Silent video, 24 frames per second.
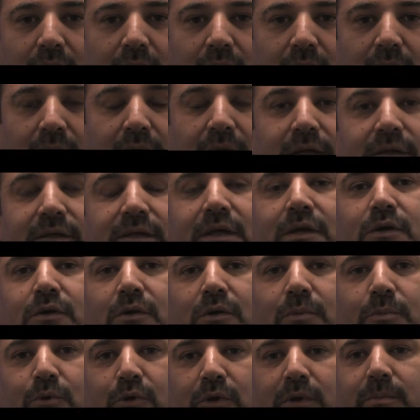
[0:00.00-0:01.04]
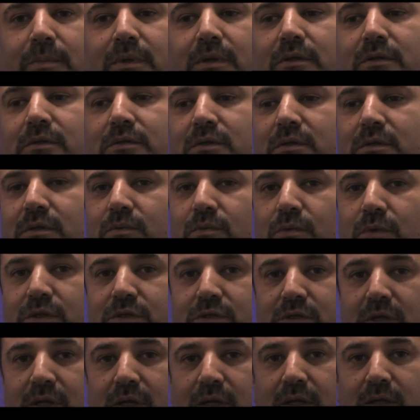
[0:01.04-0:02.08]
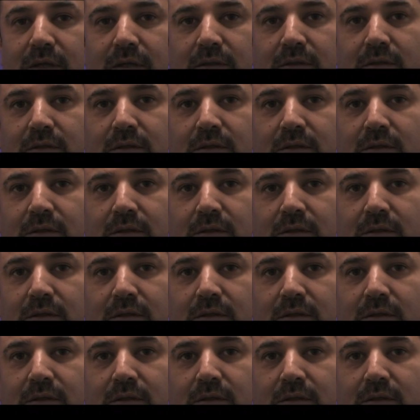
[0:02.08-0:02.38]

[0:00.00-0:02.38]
I had a dental appointment in which I